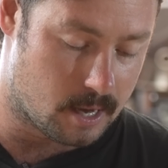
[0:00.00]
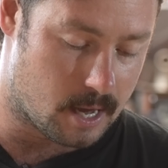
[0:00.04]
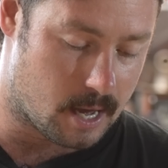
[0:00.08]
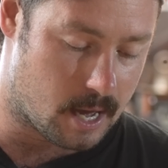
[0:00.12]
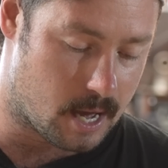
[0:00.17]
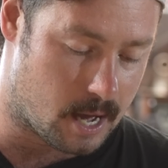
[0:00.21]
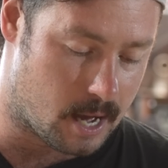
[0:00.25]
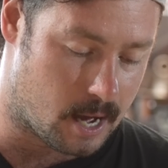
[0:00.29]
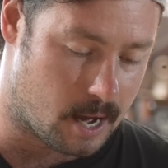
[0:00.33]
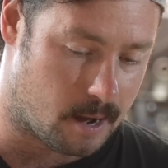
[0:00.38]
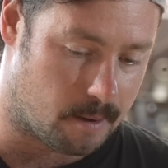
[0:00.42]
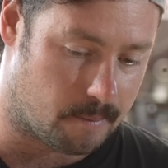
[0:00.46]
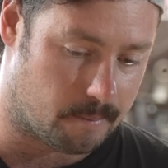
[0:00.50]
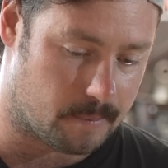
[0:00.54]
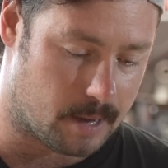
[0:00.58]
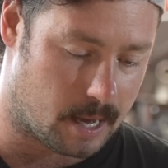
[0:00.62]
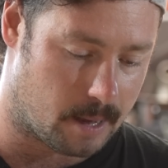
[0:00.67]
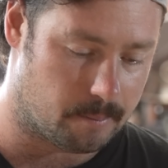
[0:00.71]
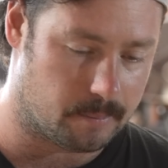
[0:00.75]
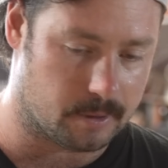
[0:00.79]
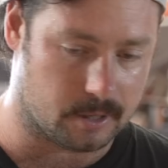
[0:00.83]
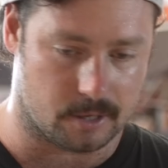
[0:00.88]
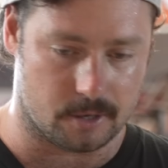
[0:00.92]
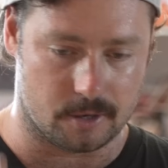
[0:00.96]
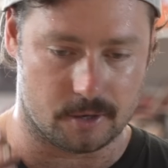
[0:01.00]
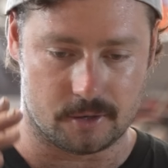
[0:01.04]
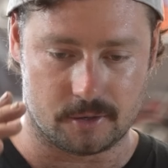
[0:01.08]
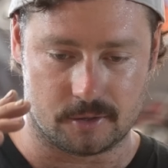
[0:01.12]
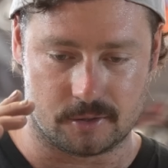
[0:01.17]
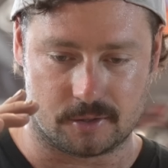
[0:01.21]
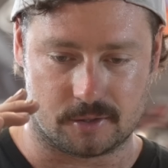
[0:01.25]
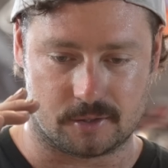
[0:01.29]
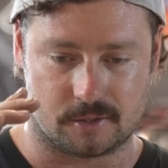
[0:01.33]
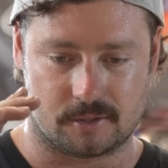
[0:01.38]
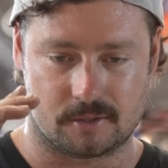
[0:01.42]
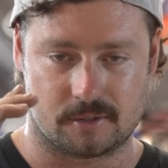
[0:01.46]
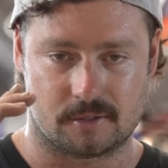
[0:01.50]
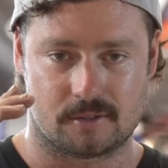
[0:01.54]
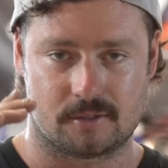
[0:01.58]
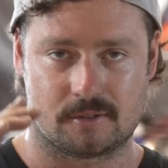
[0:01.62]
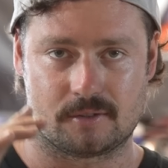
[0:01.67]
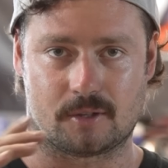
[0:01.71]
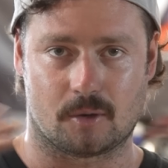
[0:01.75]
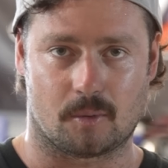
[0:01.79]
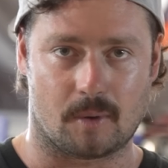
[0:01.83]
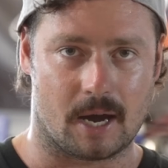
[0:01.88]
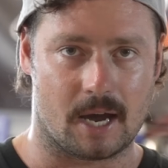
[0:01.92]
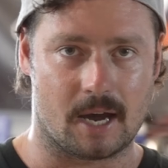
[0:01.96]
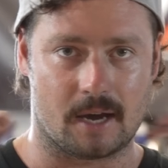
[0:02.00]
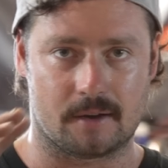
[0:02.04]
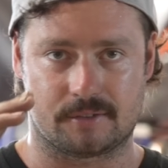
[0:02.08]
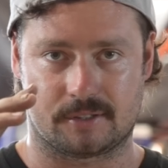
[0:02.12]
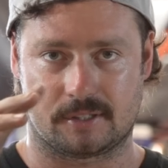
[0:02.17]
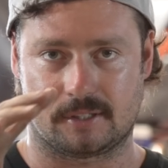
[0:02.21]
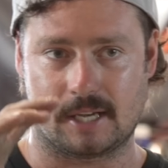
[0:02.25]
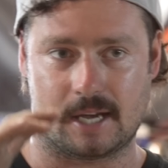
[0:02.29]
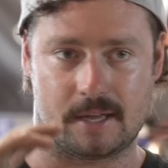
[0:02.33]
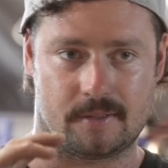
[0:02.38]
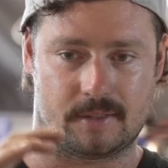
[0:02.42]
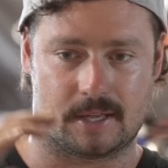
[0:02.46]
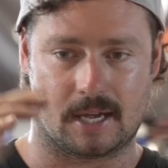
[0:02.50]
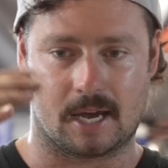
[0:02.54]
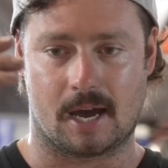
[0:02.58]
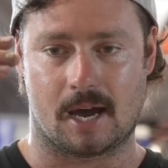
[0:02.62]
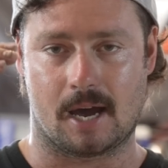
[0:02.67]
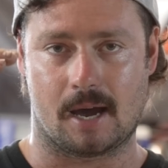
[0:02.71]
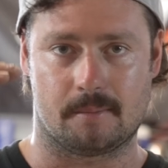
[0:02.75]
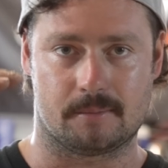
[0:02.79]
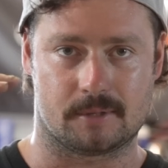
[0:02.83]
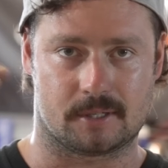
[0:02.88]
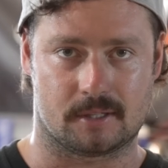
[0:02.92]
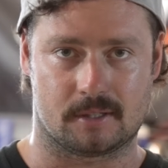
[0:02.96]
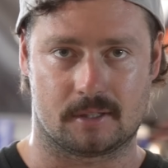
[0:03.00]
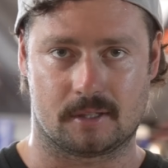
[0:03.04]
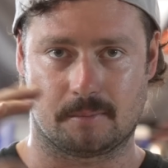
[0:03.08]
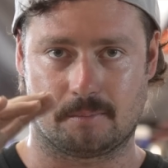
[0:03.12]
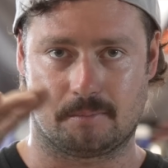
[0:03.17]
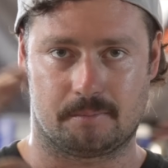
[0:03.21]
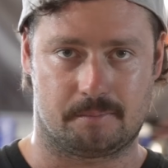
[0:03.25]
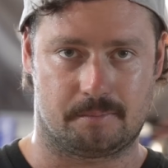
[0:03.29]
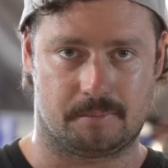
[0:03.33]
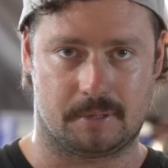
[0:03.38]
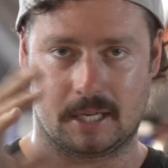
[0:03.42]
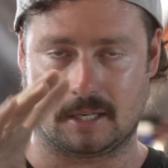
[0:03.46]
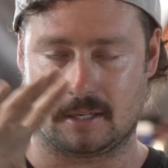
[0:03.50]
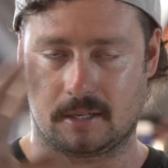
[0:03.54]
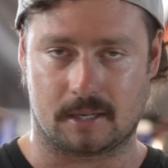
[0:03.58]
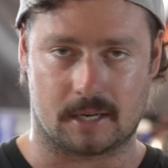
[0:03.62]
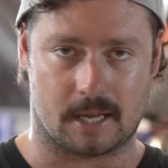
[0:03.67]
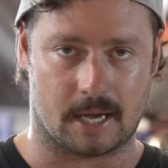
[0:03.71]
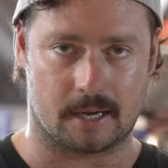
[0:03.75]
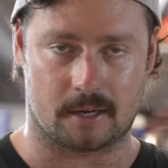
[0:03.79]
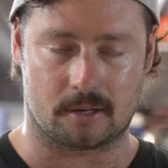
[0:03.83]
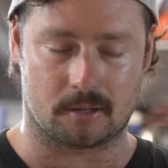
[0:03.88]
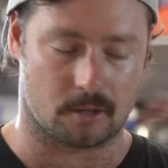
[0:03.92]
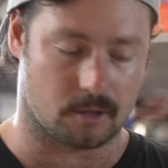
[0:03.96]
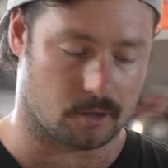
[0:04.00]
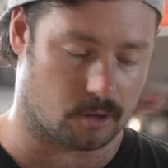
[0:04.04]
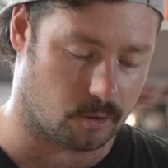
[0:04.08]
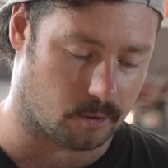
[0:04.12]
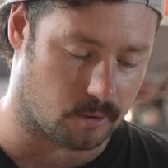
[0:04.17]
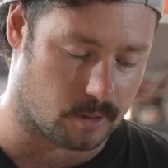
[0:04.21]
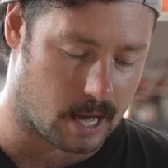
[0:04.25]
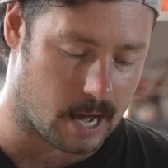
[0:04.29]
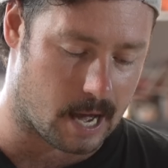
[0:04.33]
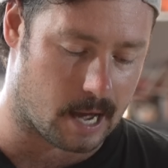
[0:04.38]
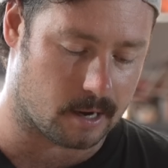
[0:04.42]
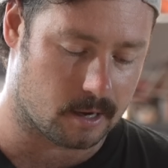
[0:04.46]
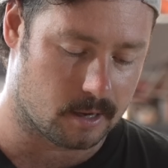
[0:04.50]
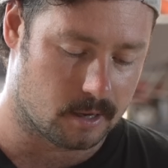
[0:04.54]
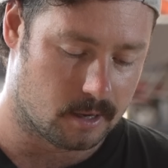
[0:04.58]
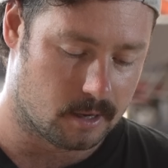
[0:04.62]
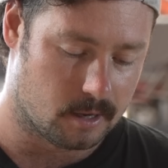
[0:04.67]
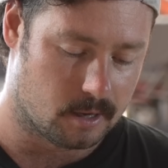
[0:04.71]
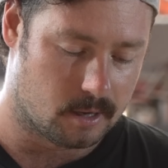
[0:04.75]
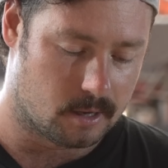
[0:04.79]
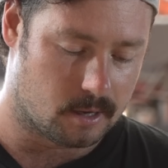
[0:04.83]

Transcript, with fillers: Um, and because the way I've set the arms and the pinion angle and all that,